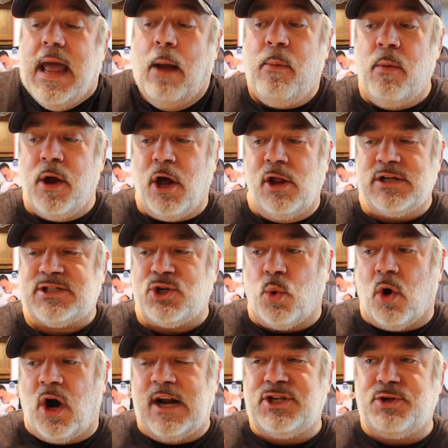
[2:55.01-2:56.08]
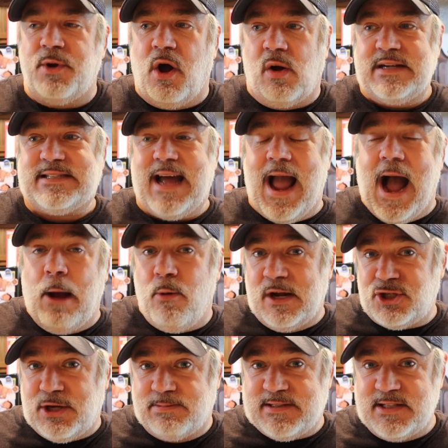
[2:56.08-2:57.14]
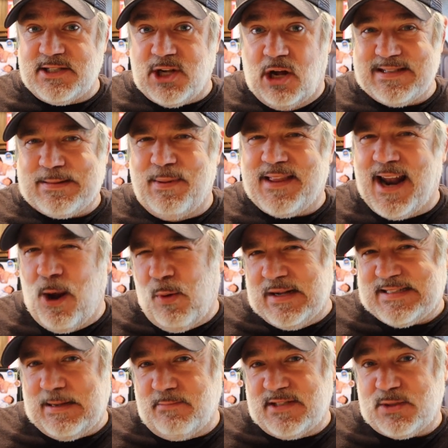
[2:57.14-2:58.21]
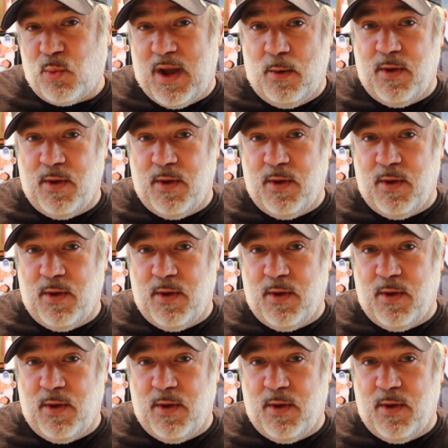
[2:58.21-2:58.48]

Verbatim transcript: And we would go to the store, and she would always say, I want chips and salsa, but then I want something sweet.